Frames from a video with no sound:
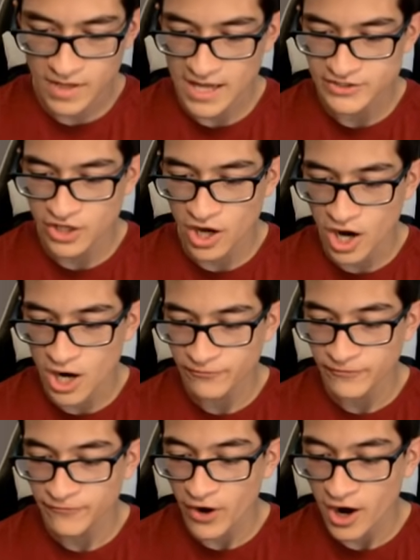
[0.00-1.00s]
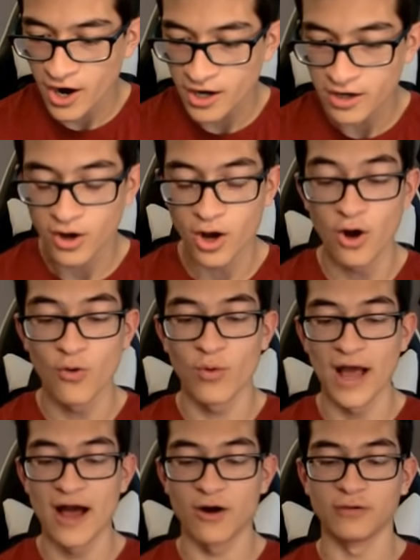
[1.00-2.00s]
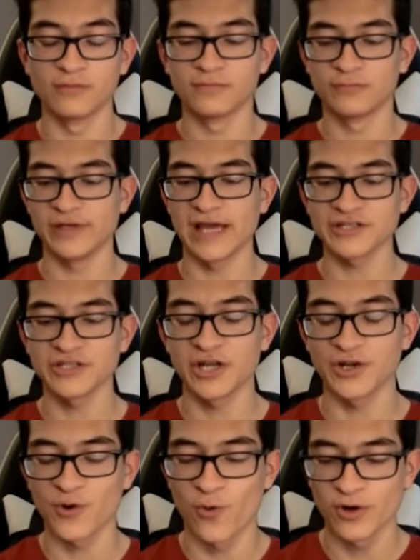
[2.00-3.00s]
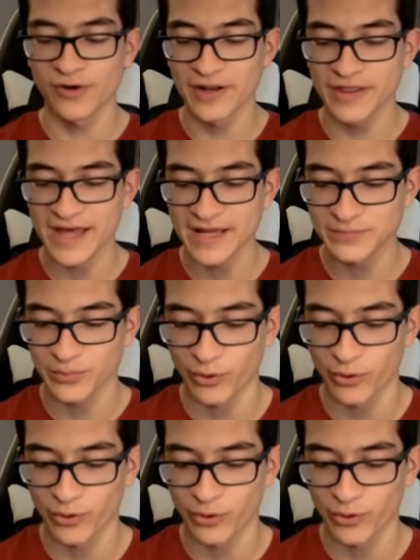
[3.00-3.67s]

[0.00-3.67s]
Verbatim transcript: Hazard from far. Oh, wow. We actually got a corner into that.